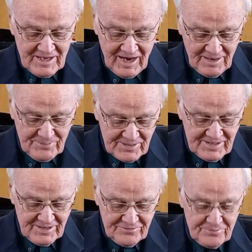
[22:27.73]
I
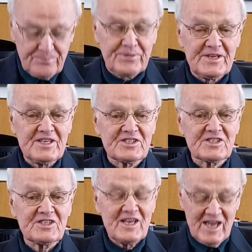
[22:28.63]
believe
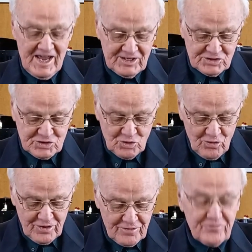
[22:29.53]
peace and
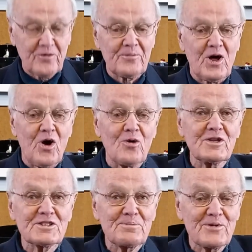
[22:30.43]
joy from the Holy
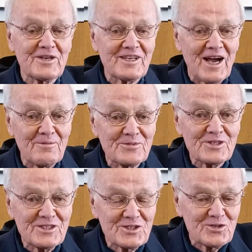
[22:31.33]
Spirit comes
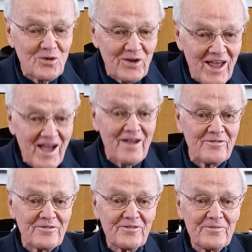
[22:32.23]
into your life.
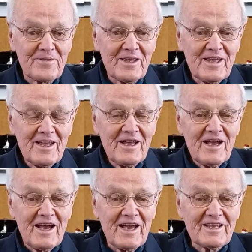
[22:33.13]

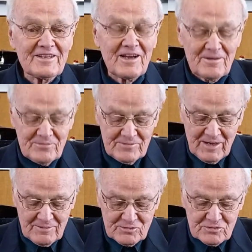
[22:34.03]
And
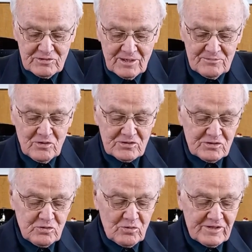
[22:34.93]
I'm not
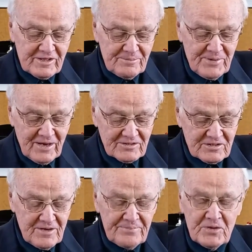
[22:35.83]
talking
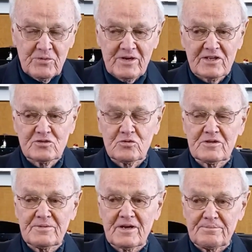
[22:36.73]
about, when I talk
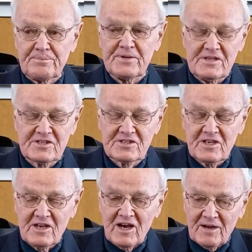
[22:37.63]
about peace,
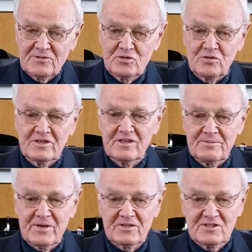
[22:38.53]
I'm talking
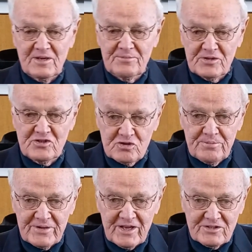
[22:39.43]
about something
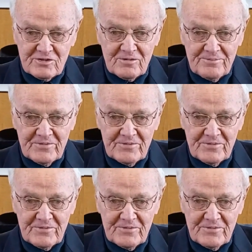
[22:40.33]
supernatural.